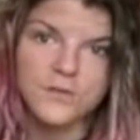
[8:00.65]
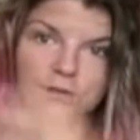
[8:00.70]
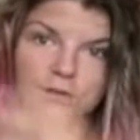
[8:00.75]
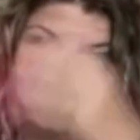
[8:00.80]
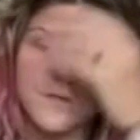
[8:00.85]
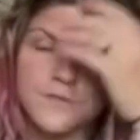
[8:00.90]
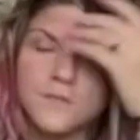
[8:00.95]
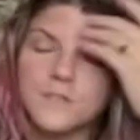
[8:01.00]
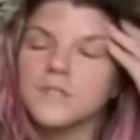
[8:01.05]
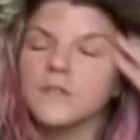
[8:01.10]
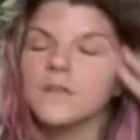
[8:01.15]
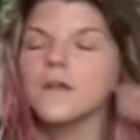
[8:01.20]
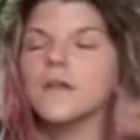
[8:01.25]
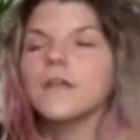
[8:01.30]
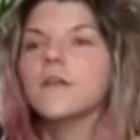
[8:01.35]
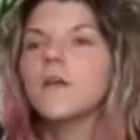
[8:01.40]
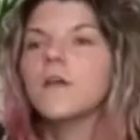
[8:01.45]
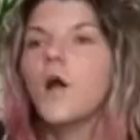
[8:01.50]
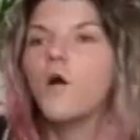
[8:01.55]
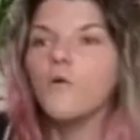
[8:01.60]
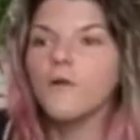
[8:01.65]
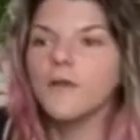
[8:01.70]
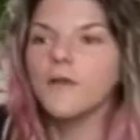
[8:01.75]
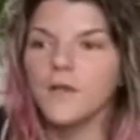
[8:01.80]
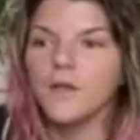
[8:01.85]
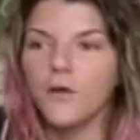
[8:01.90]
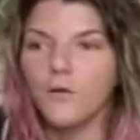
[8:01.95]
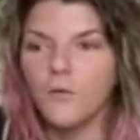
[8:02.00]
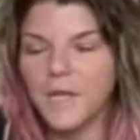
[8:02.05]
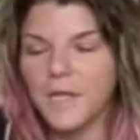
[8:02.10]
used to like going
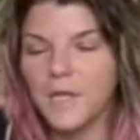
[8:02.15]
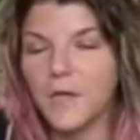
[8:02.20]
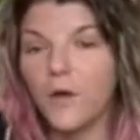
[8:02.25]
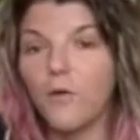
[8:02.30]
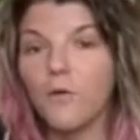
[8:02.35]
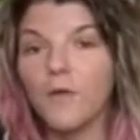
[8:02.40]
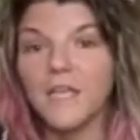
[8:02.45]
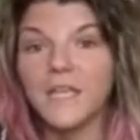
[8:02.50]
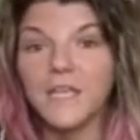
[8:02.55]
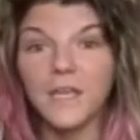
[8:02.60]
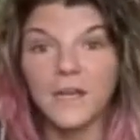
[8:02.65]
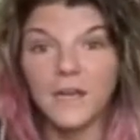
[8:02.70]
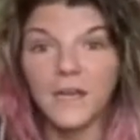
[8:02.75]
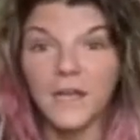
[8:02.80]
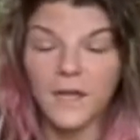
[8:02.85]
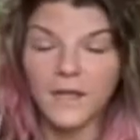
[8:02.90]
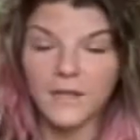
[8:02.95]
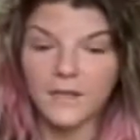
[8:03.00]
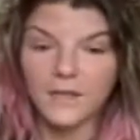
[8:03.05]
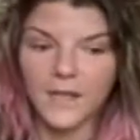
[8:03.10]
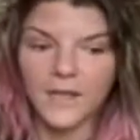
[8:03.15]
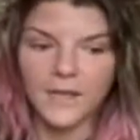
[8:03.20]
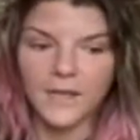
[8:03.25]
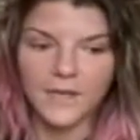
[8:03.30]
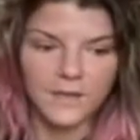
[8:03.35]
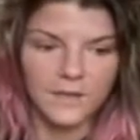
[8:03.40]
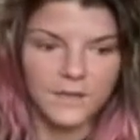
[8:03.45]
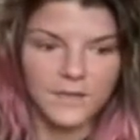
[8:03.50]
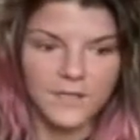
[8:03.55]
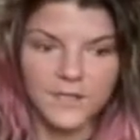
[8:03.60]
and like
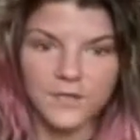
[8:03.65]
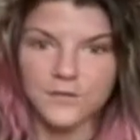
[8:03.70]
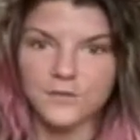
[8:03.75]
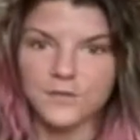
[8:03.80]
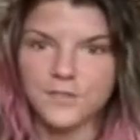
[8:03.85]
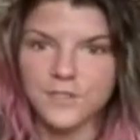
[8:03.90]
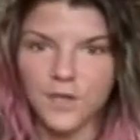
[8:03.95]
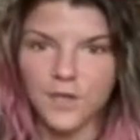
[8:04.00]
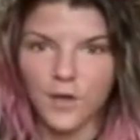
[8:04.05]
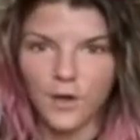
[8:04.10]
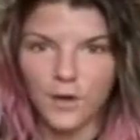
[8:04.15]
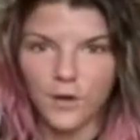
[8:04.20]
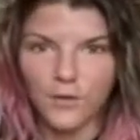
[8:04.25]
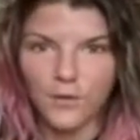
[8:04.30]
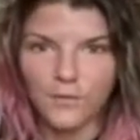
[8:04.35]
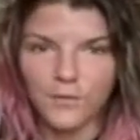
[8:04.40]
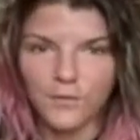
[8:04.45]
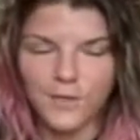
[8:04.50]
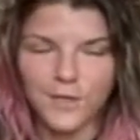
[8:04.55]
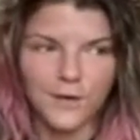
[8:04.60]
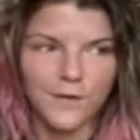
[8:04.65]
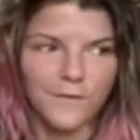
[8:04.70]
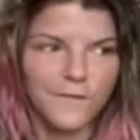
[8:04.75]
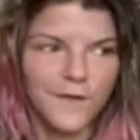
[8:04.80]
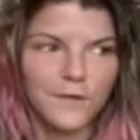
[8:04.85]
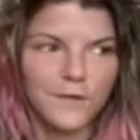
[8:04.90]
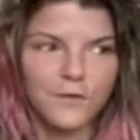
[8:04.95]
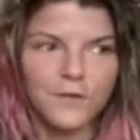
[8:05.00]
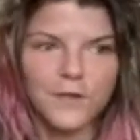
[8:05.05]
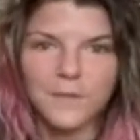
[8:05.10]
years ago, if I
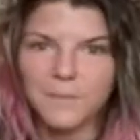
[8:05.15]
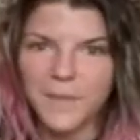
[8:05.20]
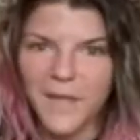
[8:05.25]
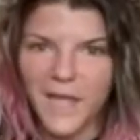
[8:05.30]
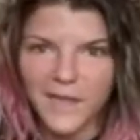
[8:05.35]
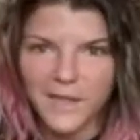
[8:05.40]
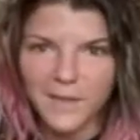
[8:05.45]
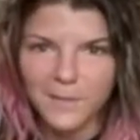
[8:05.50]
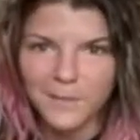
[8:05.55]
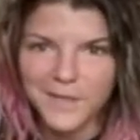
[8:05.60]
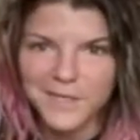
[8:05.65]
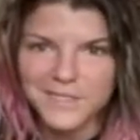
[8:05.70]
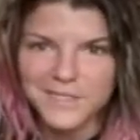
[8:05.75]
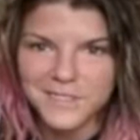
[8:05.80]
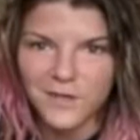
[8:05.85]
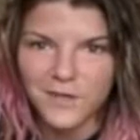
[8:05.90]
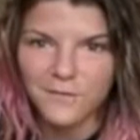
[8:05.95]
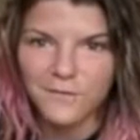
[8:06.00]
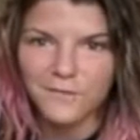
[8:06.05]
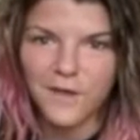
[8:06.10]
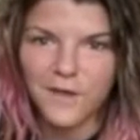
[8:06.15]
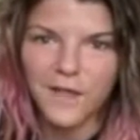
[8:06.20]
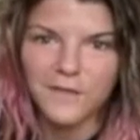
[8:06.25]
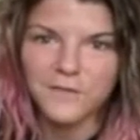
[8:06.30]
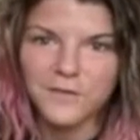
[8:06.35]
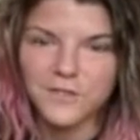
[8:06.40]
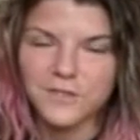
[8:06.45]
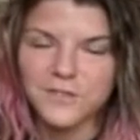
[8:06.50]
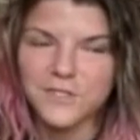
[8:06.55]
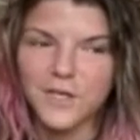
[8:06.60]
look back at myself 5
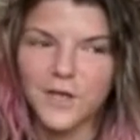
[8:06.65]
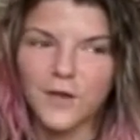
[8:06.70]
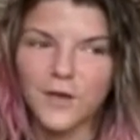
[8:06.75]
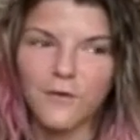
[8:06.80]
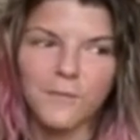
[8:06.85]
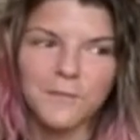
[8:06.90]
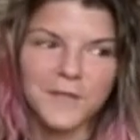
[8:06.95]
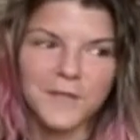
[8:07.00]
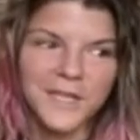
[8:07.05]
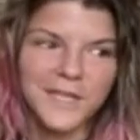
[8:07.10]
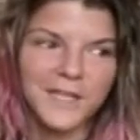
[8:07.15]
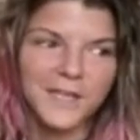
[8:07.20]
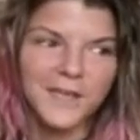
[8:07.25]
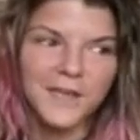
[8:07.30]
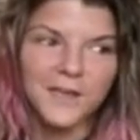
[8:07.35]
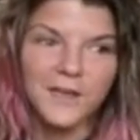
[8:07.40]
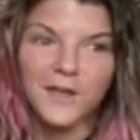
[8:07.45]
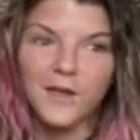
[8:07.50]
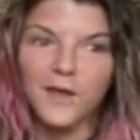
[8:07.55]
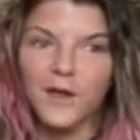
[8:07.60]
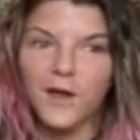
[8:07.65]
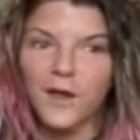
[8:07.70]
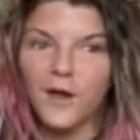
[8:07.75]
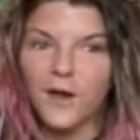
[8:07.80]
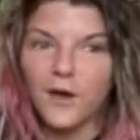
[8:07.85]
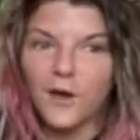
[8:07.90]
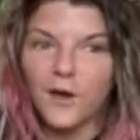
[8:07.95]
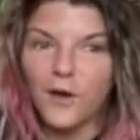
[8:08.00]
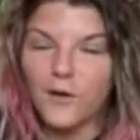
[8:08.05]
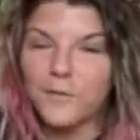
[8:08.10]
years ago, I'm like,
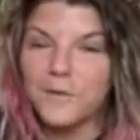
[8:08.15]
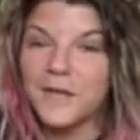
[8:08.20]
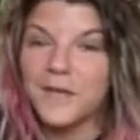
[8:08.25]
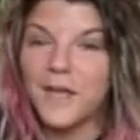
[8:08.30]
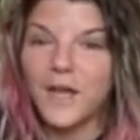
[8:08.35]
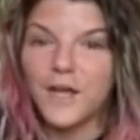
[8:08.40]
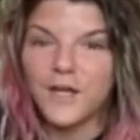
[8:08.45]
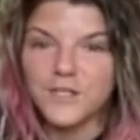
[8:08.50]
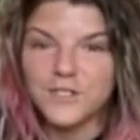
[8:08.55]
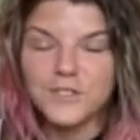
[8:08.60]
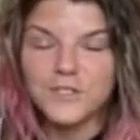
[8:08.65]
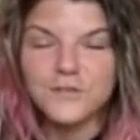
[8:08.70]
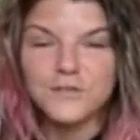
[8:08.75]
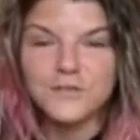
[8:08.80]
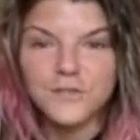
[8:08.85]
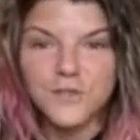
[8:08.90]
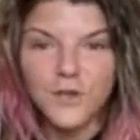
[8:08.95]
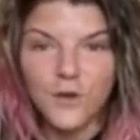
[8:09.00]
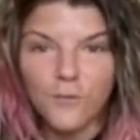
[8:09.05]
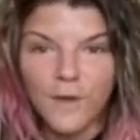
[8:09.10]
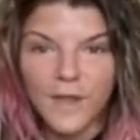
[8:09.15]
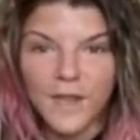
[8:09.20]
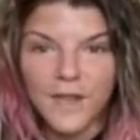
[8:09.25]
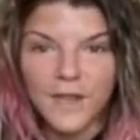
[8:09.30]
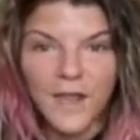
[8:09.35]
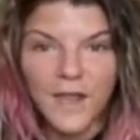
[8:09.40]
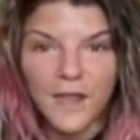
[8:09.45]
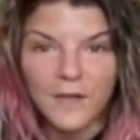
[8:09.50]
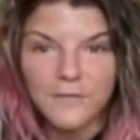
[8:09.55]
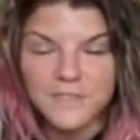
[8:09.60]
oh my gosh, there's no way
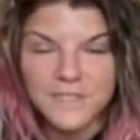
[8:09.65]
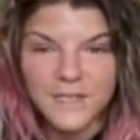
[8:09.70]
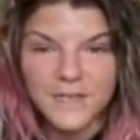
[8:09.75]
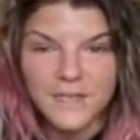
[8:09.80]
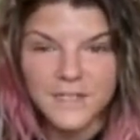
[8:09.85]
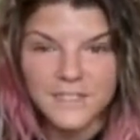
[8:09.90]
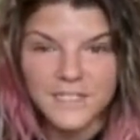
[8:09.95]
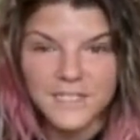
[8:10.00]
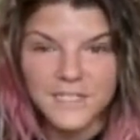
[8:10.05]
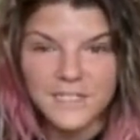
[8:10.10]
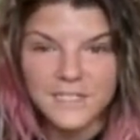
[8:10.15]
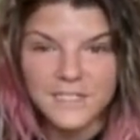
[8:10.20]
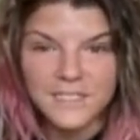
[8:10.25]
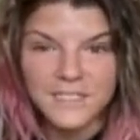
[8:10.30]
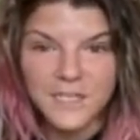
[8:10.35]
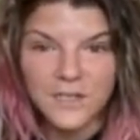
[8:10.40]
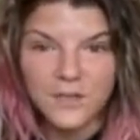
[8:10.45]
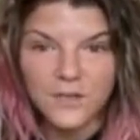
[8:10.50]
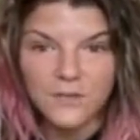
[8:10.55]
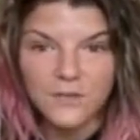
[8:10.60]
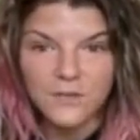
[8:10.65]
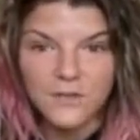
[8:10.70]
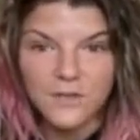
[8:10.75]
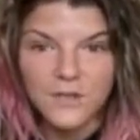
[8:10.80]
I was gonna sit still.